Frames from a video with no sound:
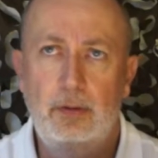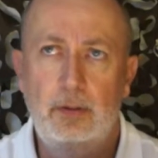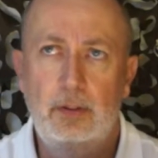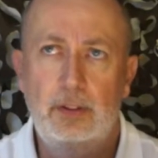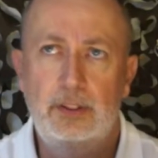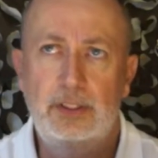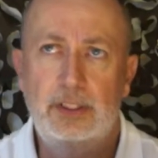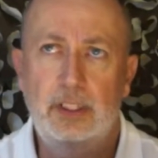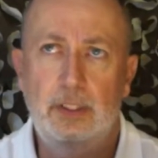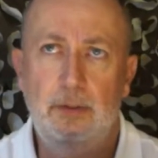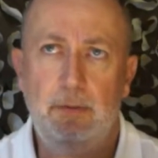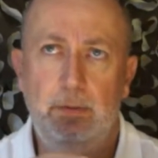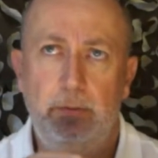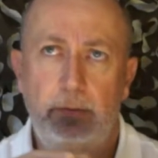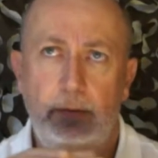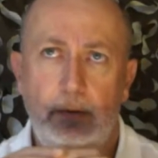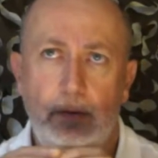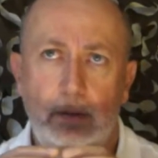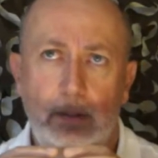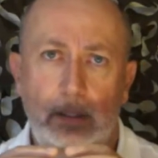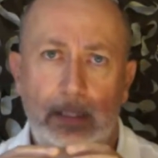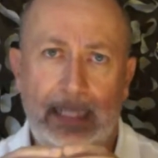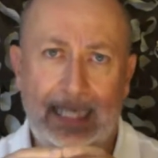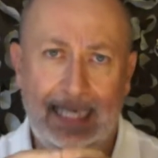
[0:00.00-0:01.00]
So
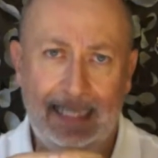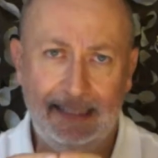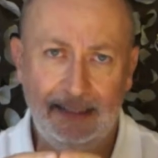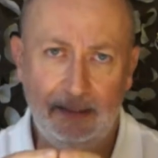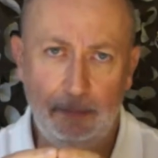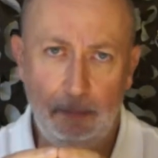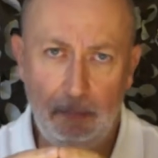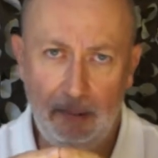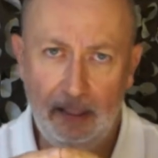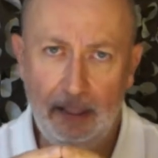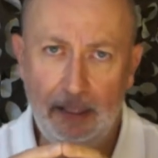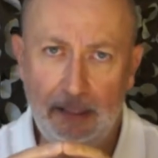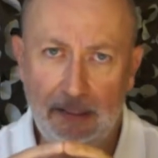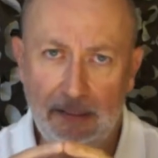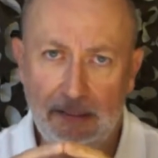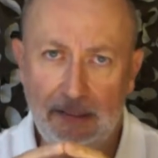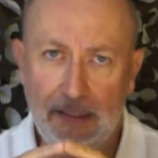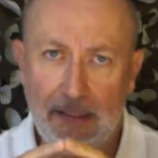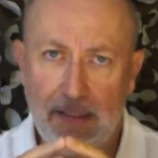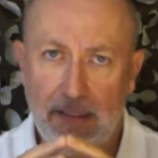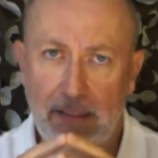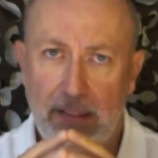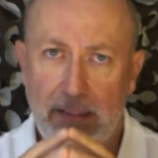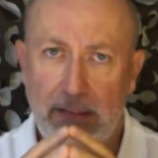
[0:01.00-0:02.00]
it has a place.
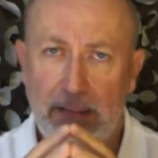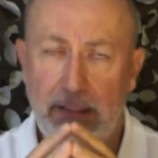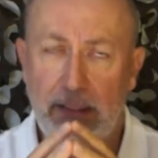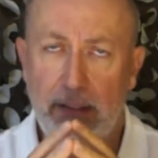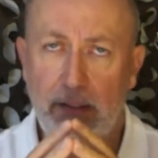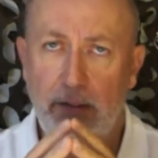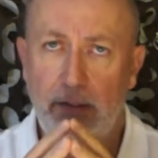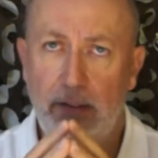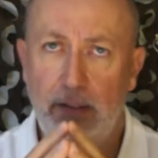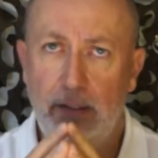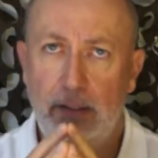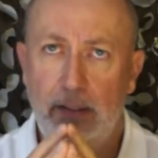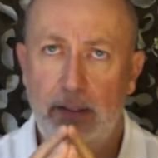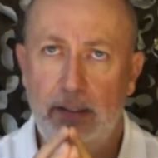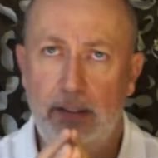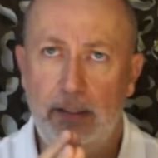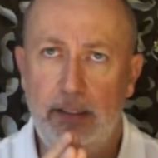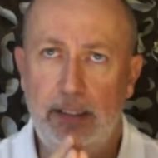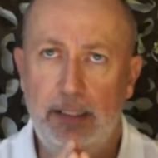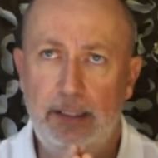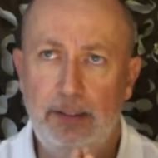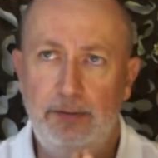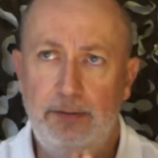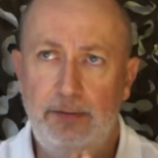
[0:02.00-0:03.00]

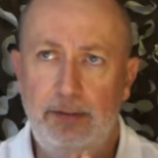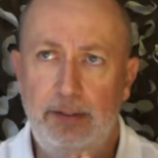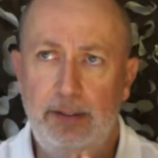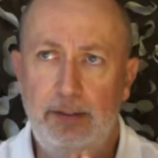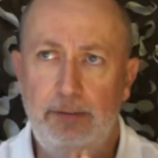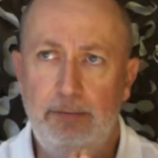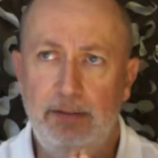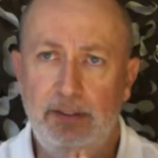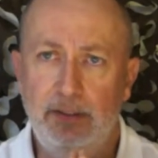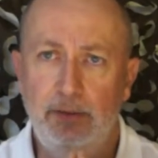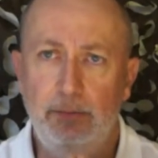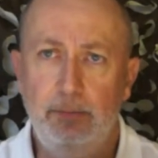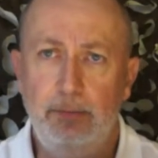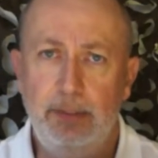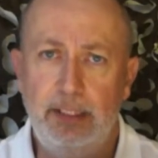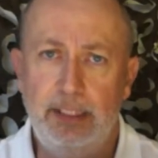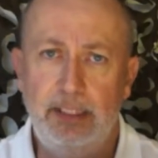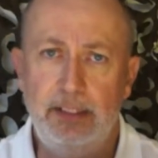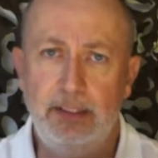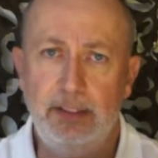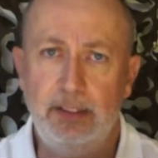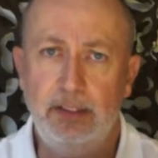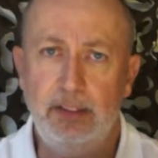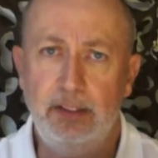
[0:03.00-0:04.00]
There is a
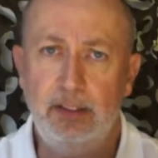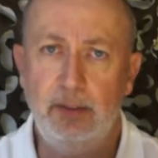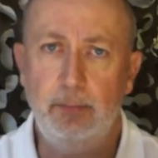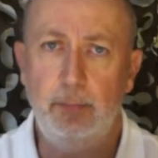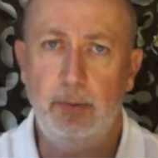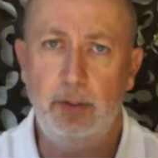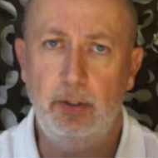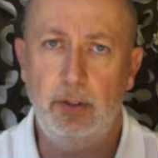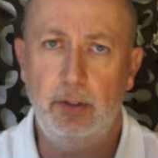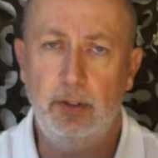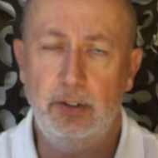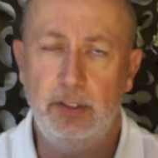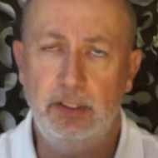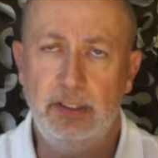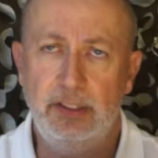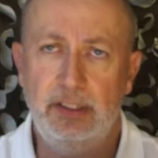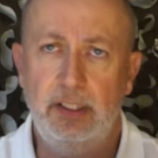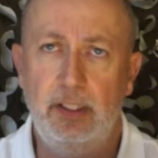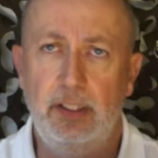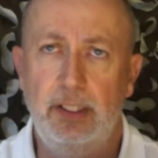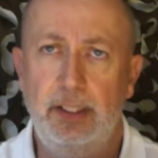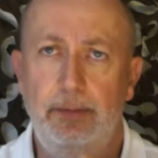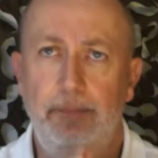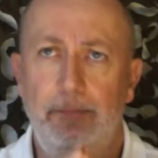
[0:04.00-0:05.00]
reason to put it on the
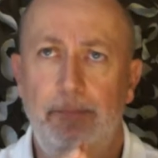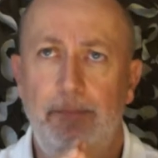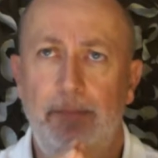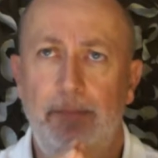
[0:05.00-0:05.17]
site.